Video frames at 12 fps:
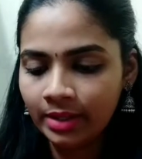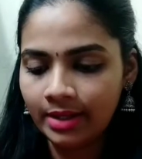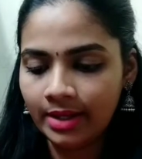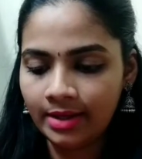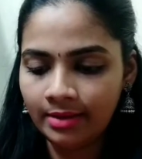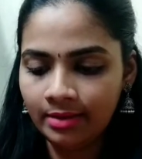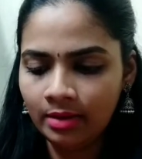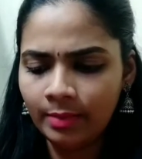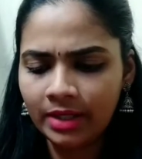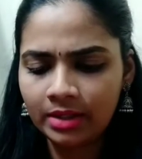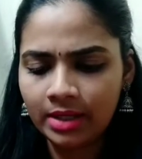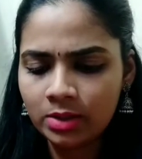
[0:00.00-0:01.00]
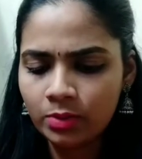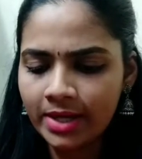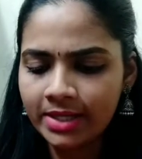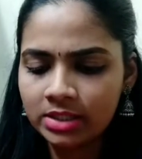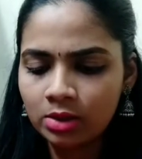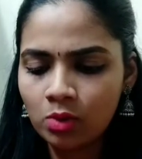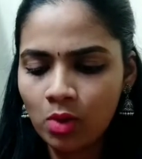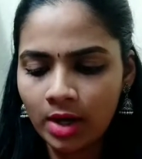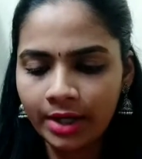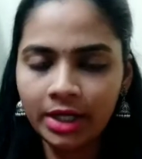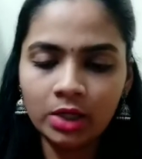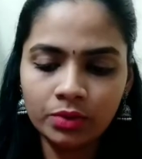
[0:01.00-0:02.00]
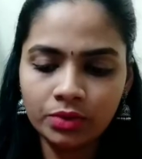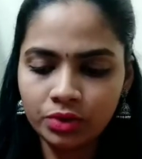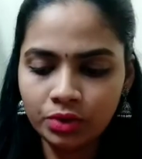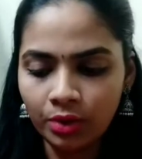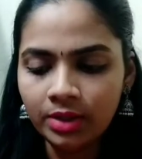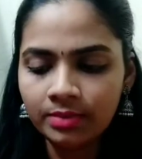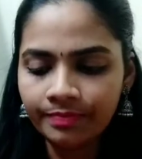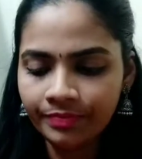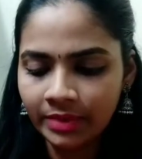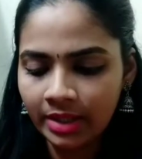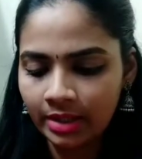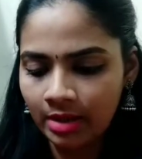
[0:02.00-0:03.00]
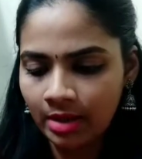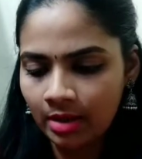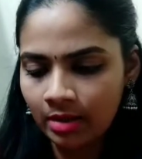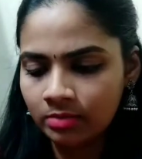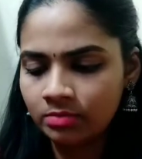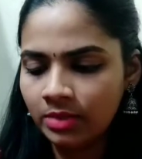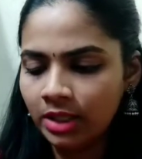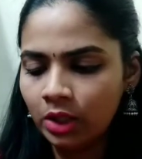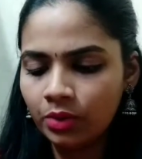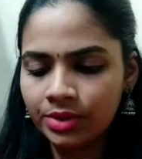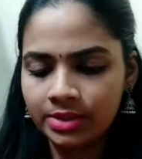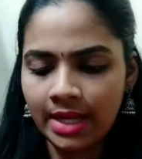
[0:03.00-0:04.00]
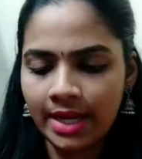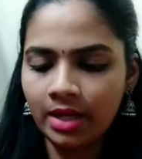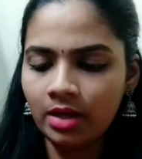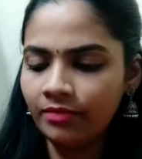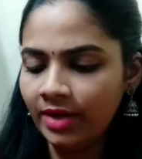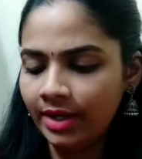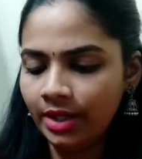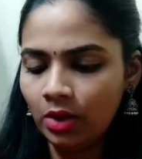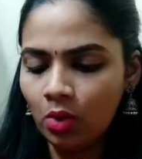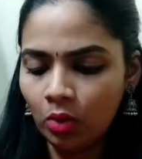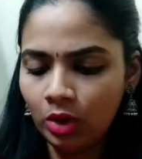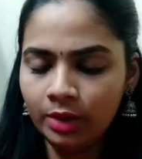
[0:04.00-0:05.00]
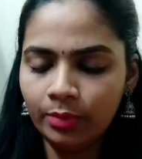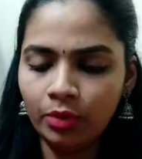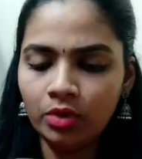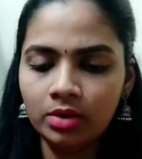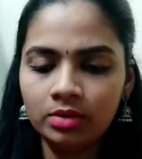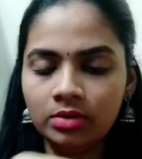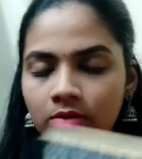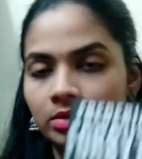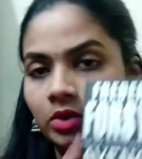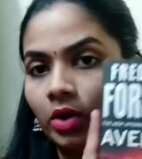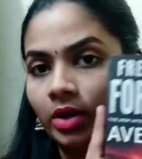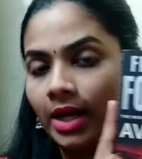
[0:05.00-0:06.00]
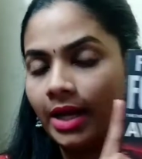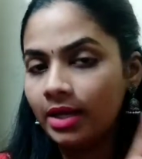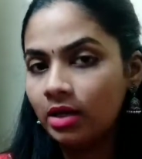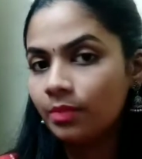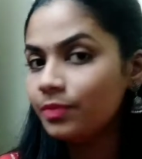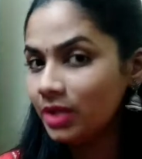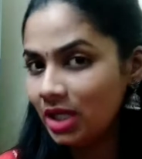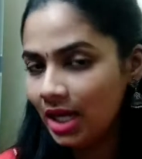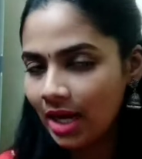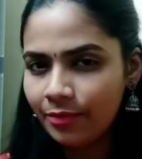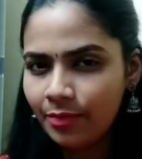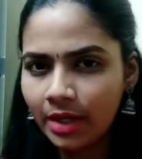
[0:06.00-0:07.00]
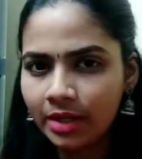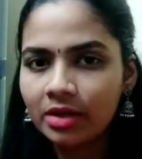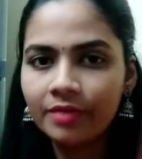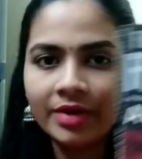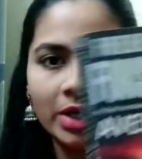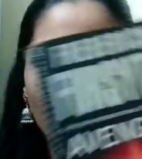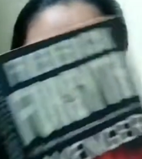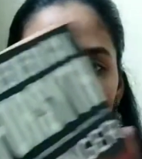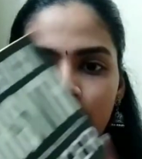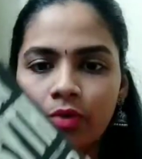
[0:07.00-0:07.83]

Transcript: And But otherwise, the quality looks good. Um, it looks like a very old book, not like a pre-love, but a very old